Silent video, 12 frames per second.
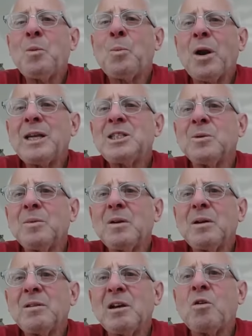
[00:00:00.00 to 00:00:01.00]
cost of
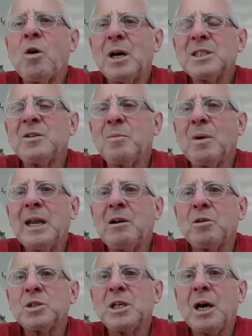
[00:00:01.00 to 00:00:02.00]
money
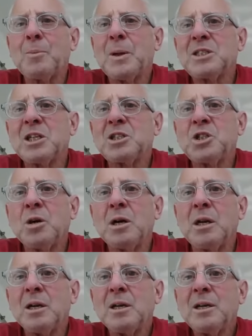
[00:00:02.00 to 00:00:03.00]
goes up, as it
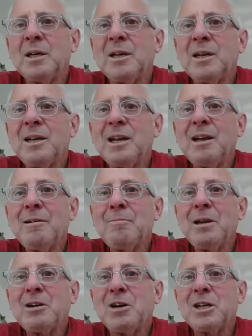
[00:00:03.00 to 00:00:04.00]
should,
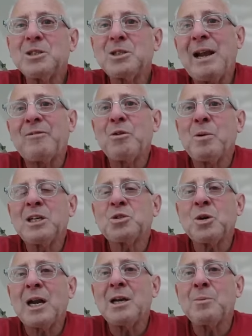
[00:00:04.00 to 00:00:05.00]
because everybody's
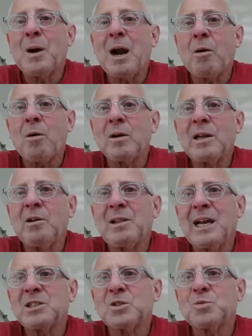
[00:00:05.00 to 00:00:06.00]
trying to borrow.
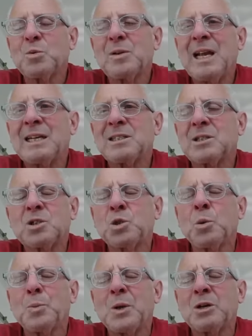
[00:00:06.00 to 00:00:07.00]
That's
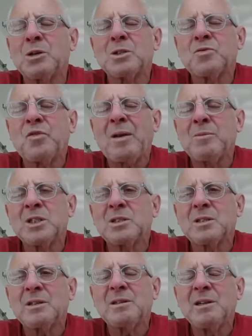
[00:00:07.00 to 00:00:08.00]
Schumpeter's
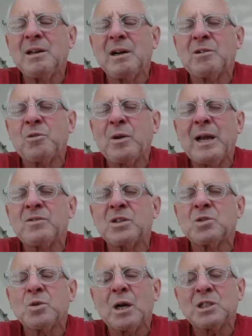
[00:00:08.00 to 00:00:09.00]
famous creative
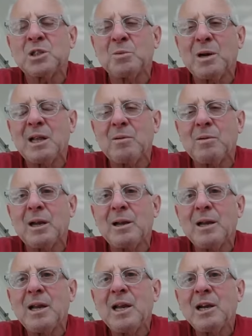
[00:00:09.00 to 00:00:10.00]
destruction, by the way,
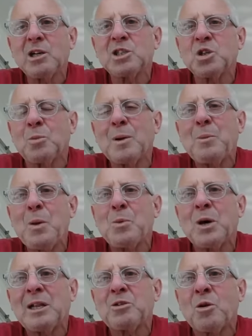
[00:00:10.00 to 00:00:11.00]
because so many
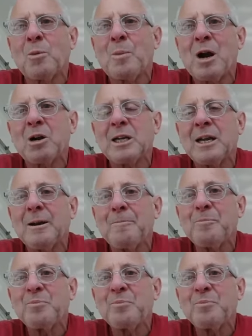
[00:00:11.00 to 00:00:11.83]
people enter a market